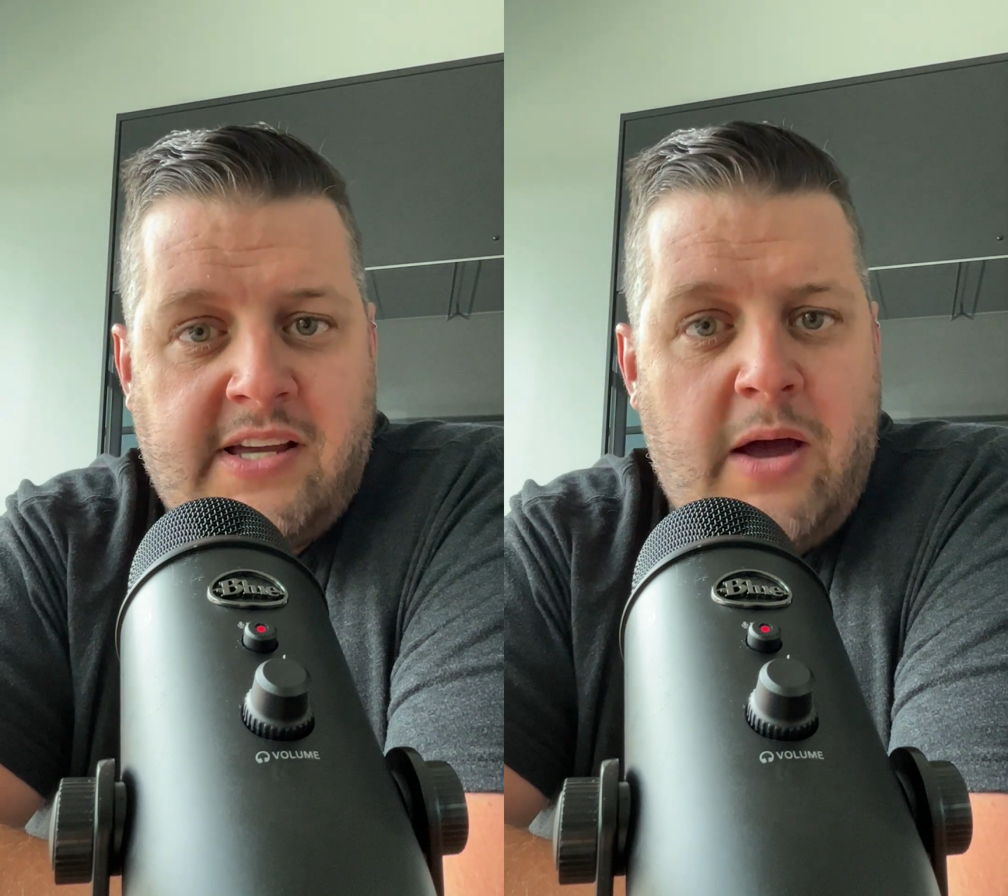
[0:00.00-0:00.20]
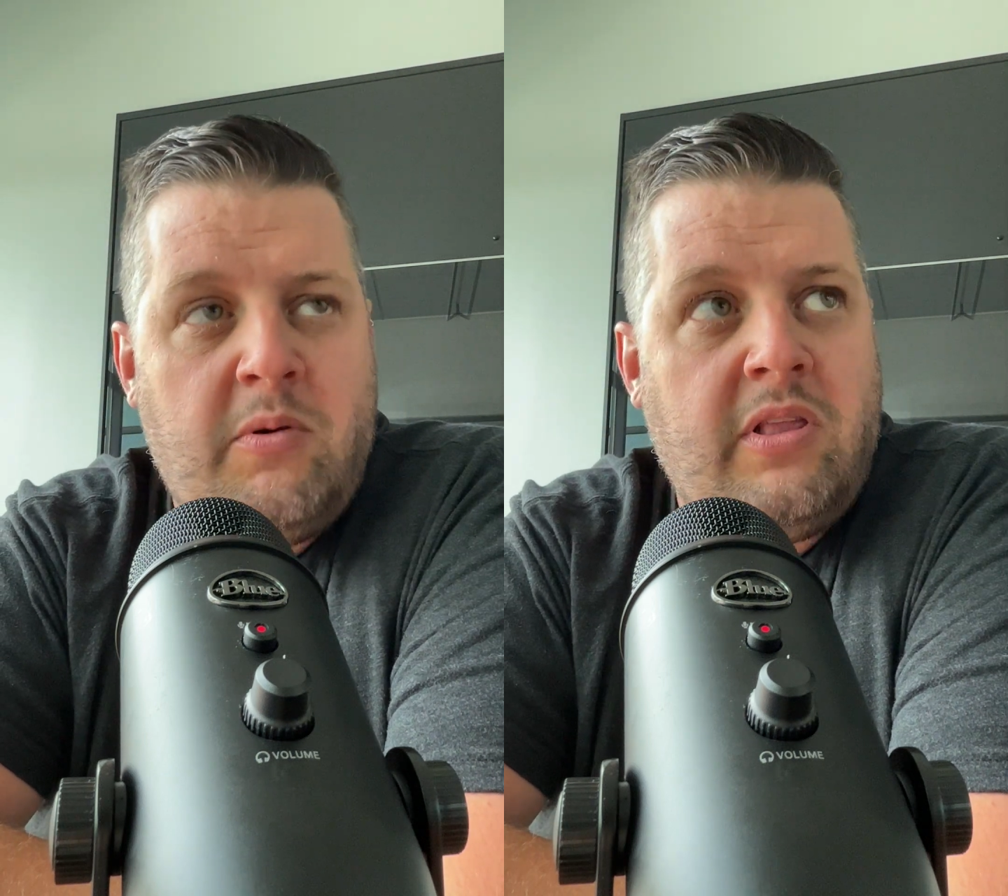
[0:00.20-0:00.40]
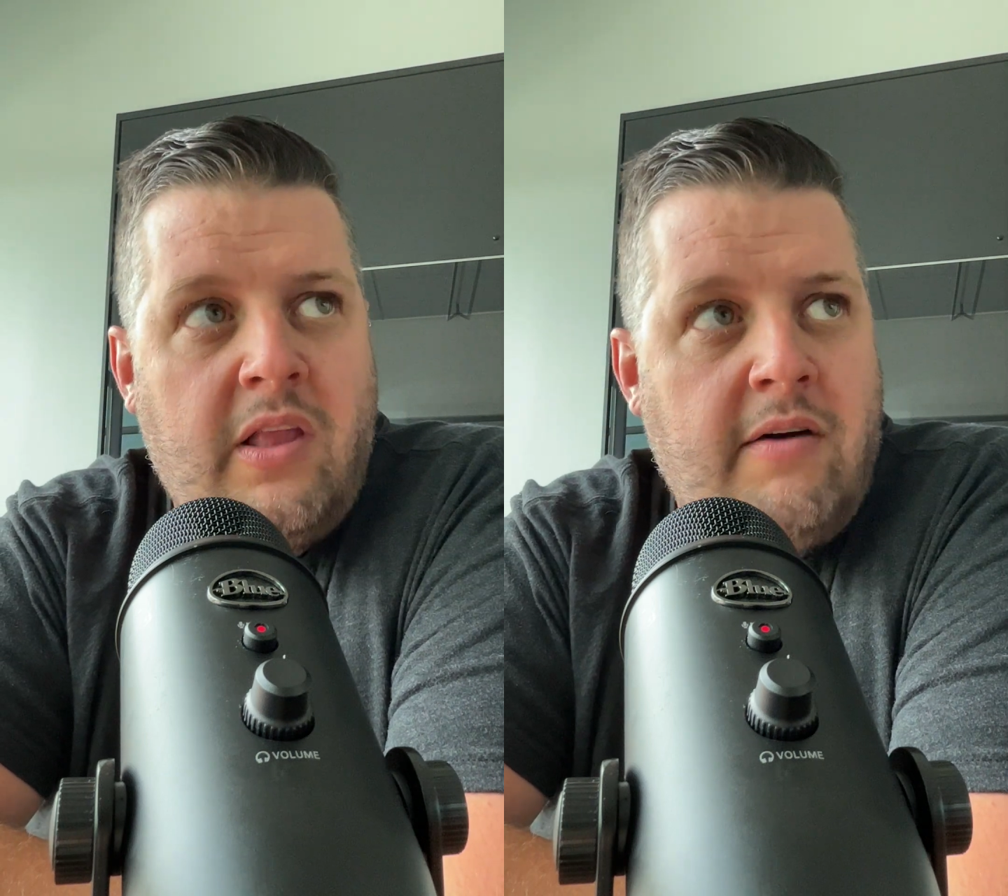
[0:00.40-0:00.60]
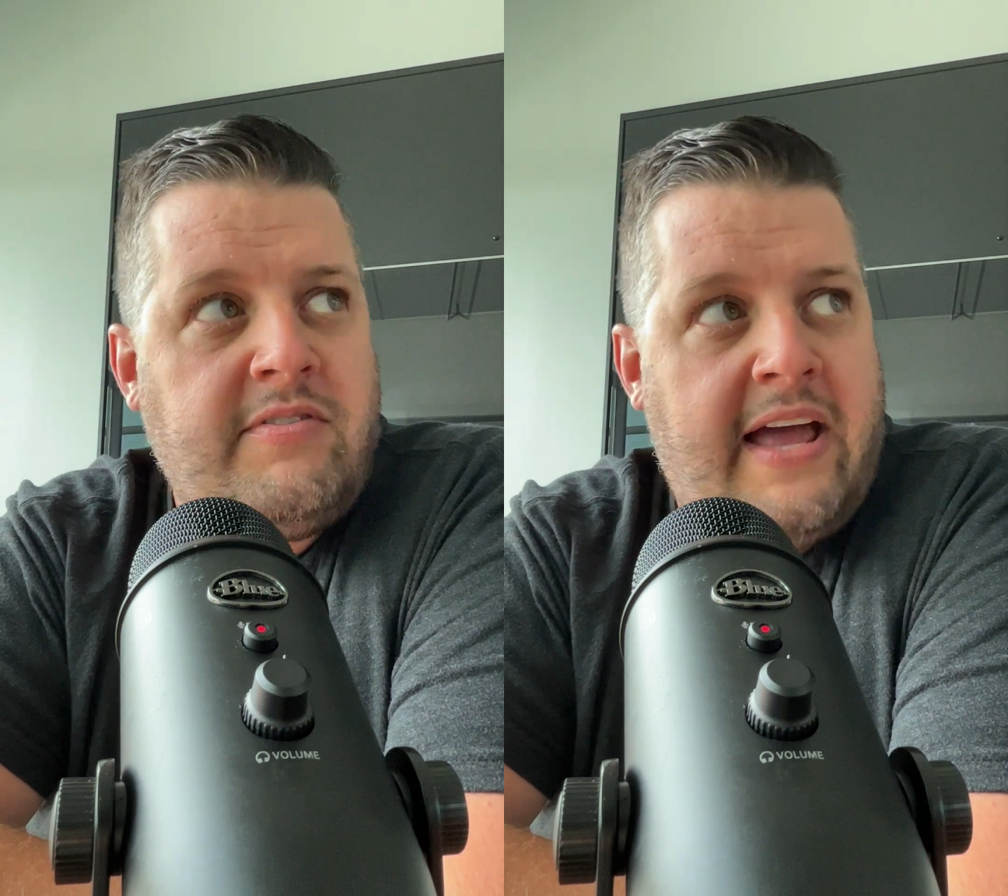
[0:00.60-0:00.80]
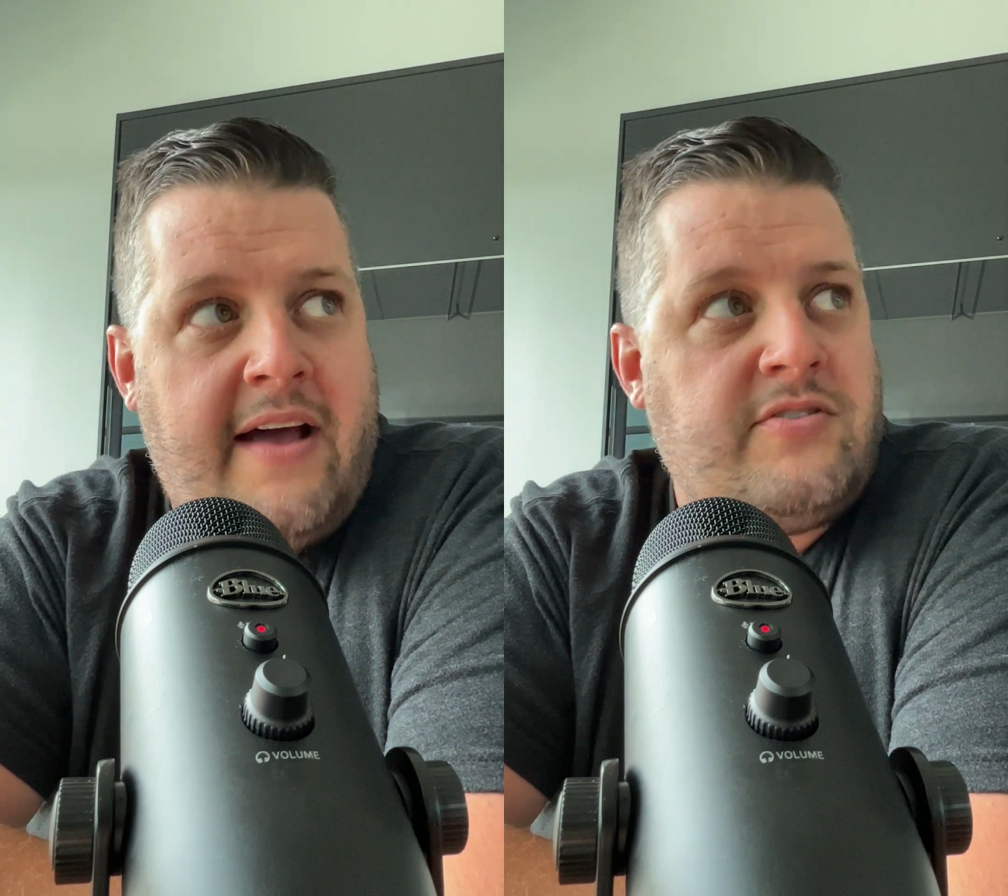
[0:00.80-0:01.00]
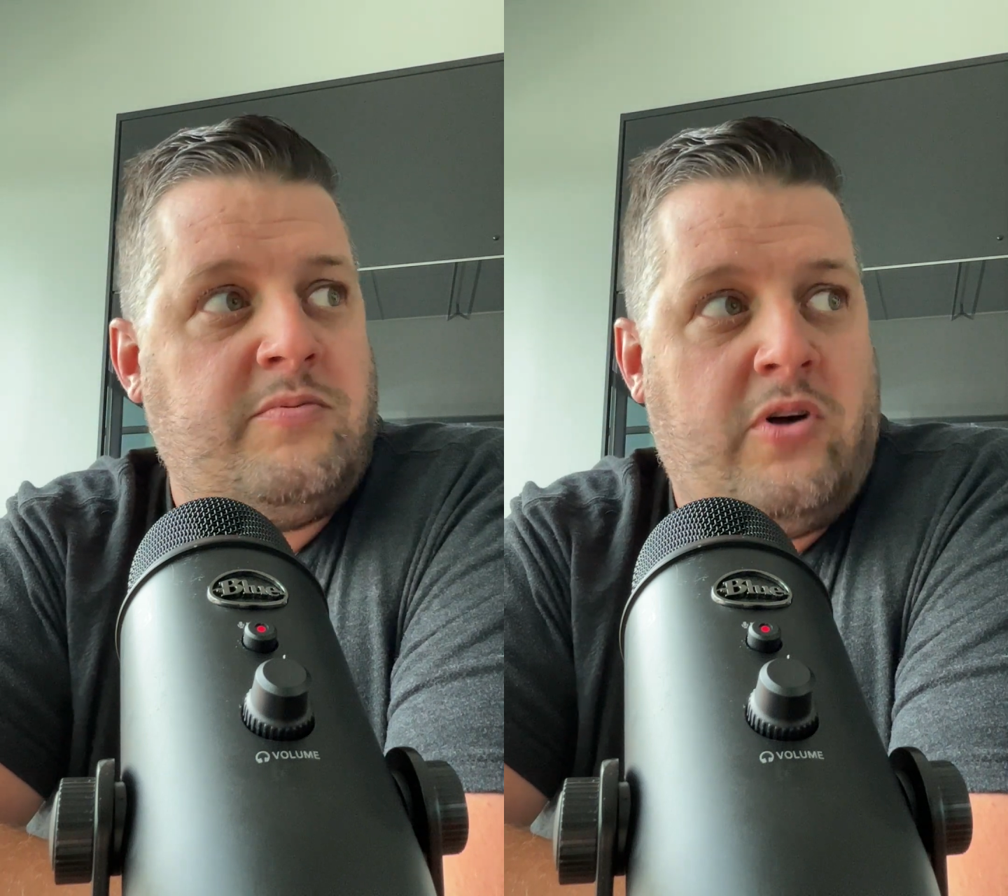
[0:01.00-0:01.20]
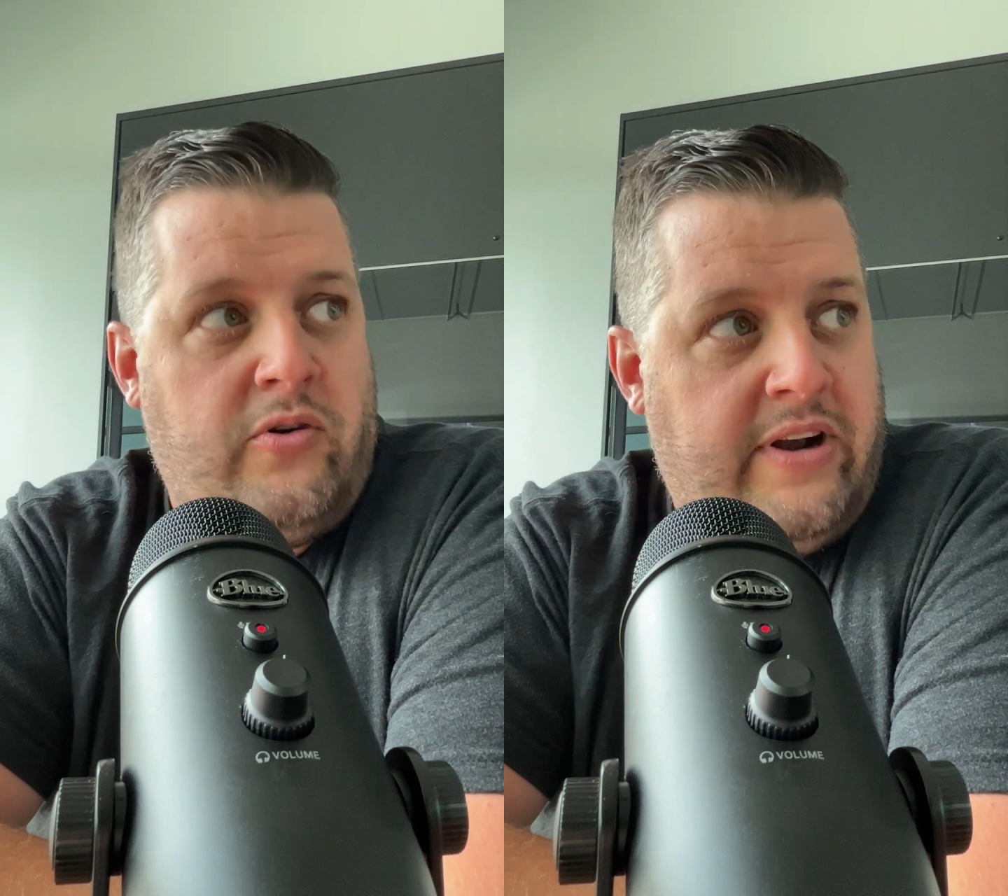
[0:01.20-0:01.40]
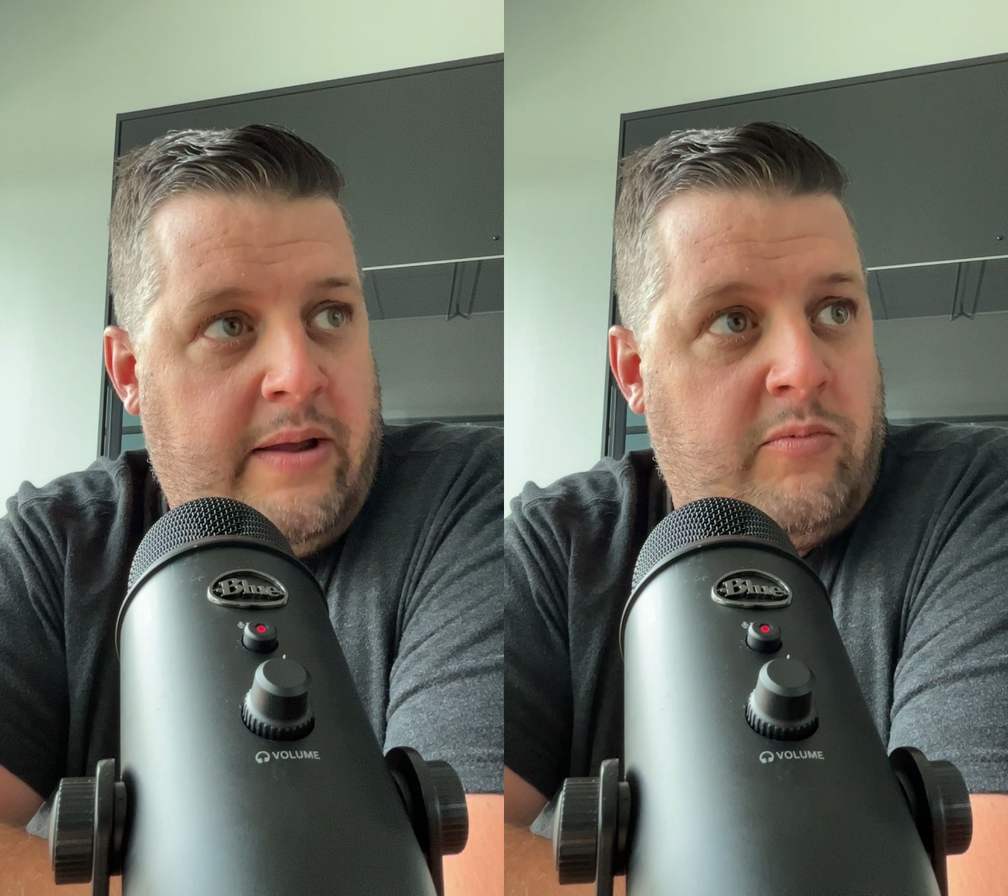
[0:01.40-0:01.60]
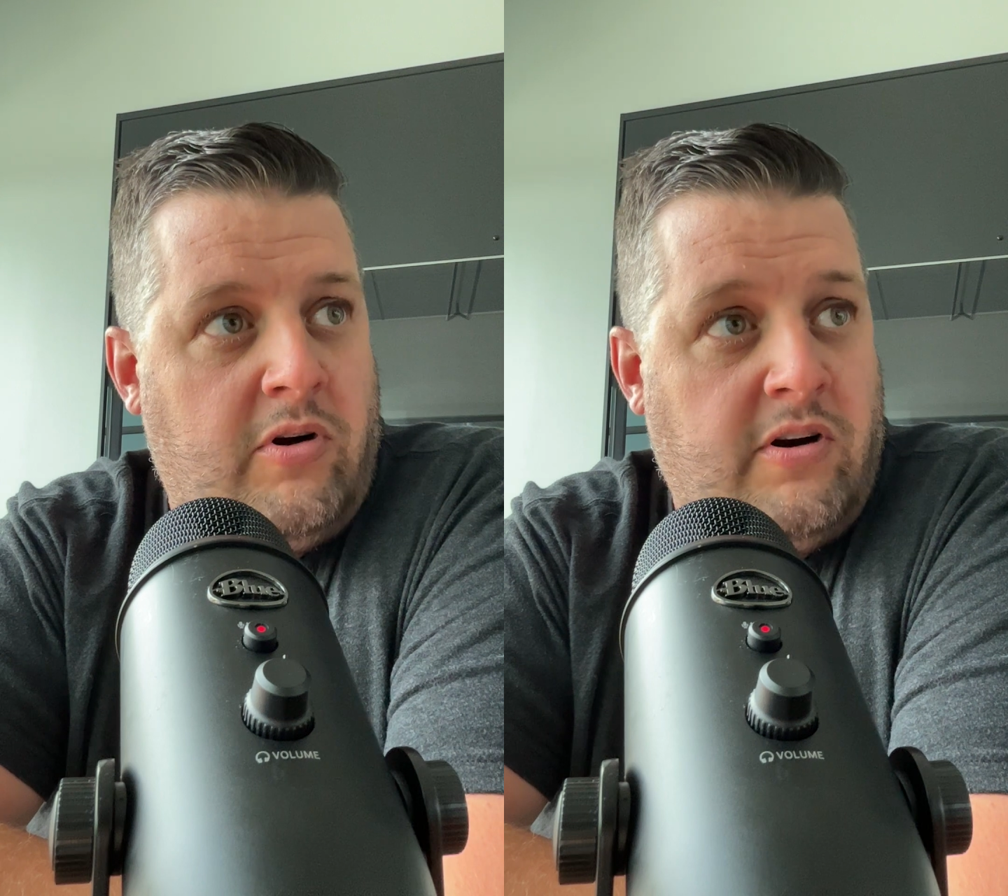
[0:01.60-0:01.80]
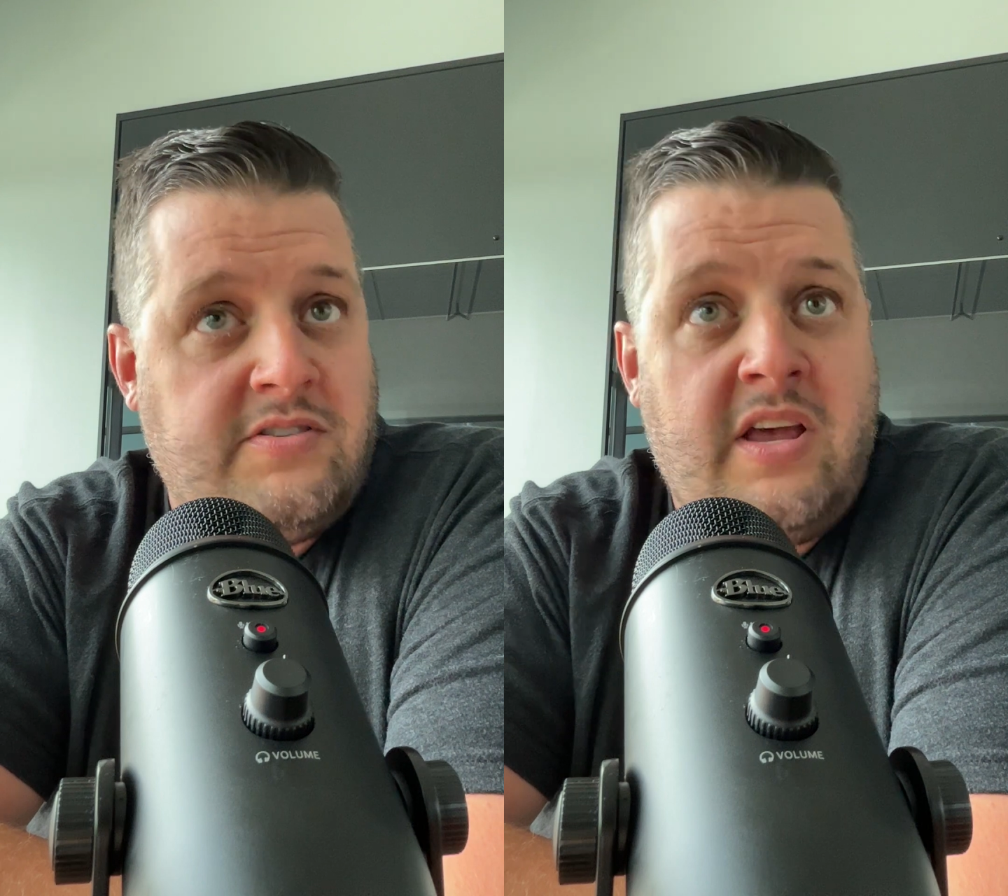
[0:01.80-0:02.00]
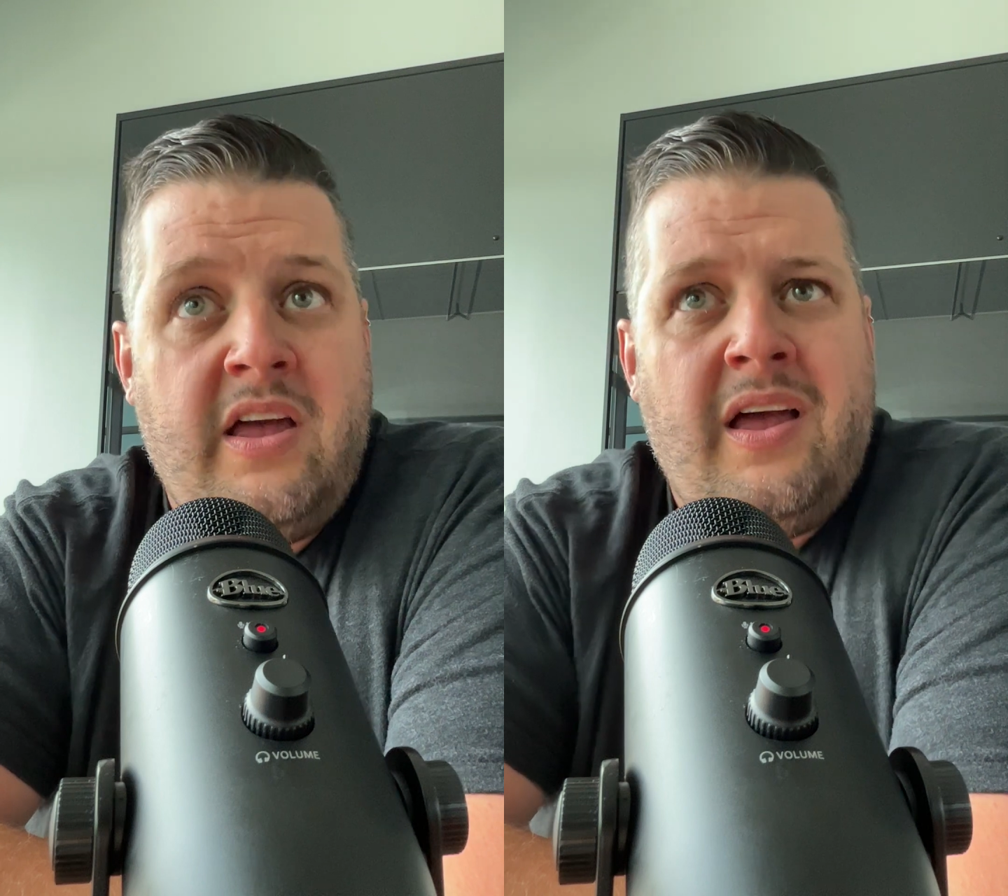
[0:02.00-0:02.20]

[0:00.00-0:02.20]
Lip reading: Like, I would love to have some Notre Dame cards.